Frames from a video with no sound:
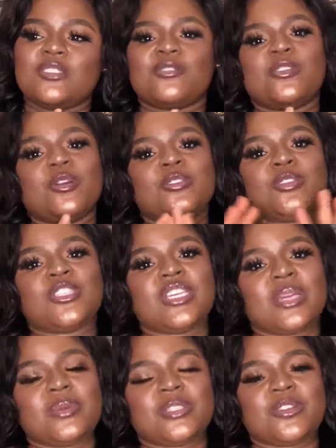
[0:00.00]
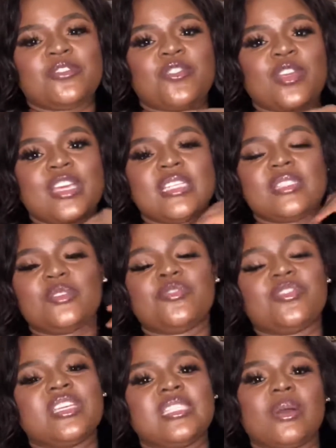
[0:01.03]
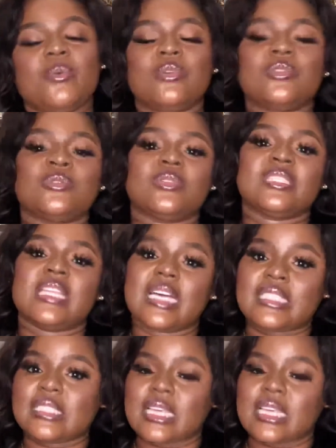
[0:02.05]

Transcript: You could also share it with your friends that want to start